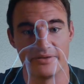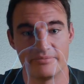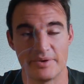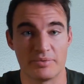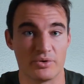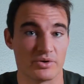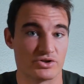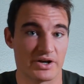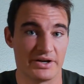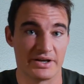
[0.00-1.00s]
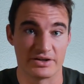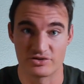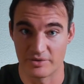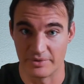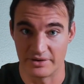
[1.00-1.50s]
people who are trying to get
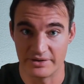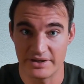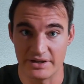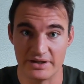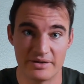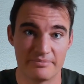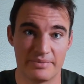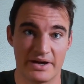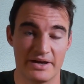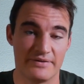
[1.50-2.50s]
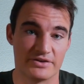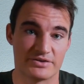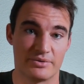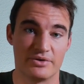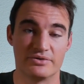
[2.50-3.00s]
extremely lean, but if you're
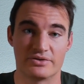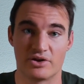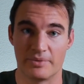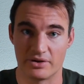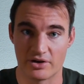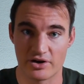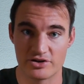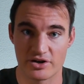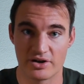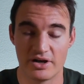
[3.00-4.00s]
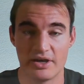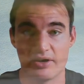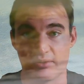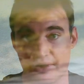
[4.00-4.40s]
someone who's a little bit larger, whether